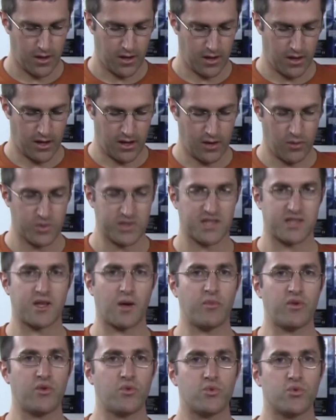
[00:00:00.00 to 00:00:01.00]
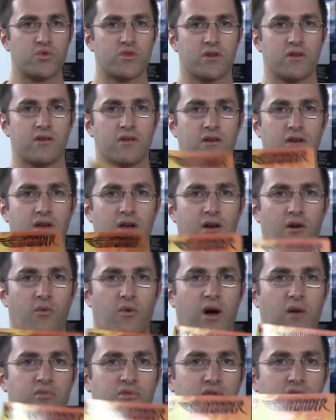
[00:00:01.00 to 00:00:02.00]
Uh, with the
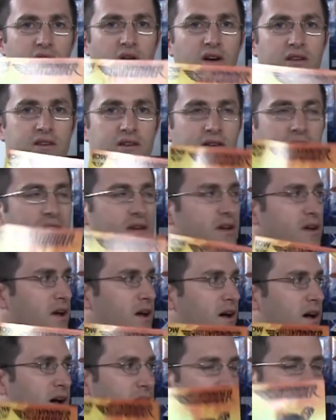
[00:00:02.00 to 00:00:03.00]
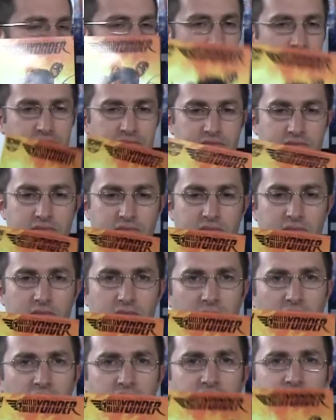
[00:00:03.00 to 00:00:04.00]
Wild Blue Yonder, um,
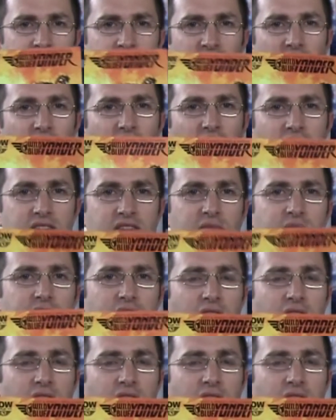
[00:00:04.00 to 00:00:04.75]
just an awesome